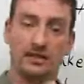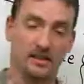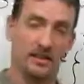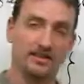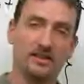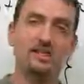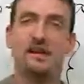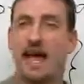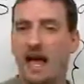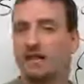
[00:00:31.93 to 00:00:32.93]
The difference,
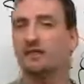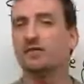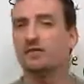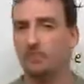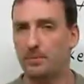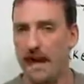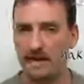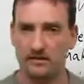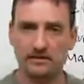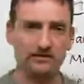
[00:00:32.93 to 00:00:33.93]
active and
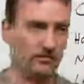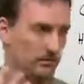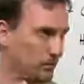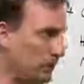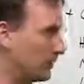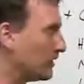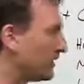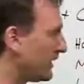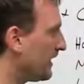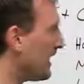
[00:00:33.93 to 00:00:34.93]
passive, we will
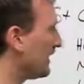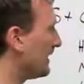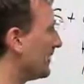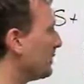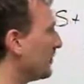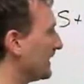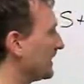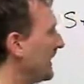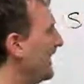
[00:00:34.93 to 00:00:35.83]
look at that in a moment.